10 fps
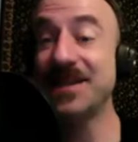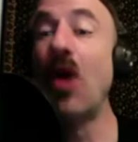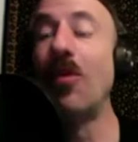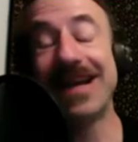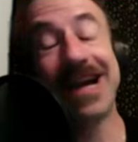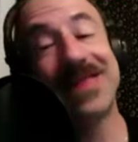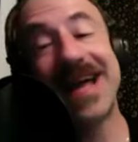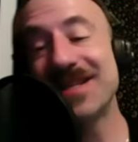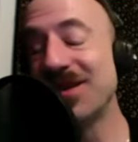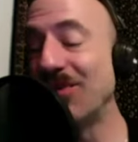Oh my God.
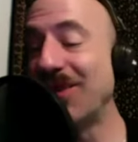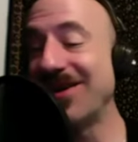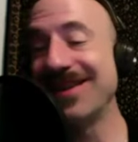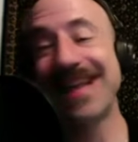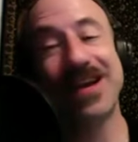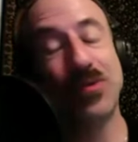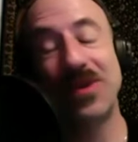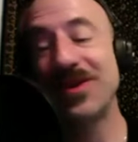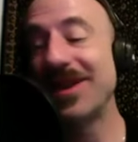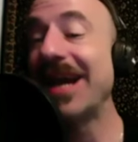That's the weird, like, where
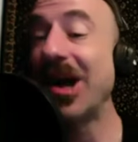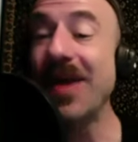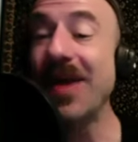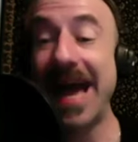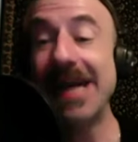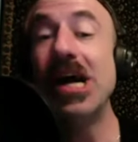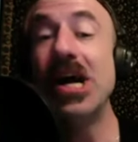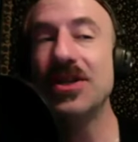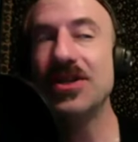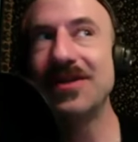they're like, okay,
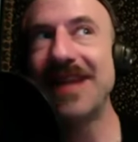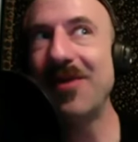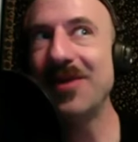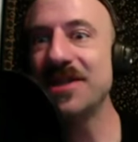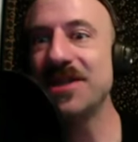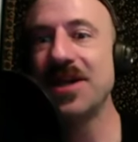so now it's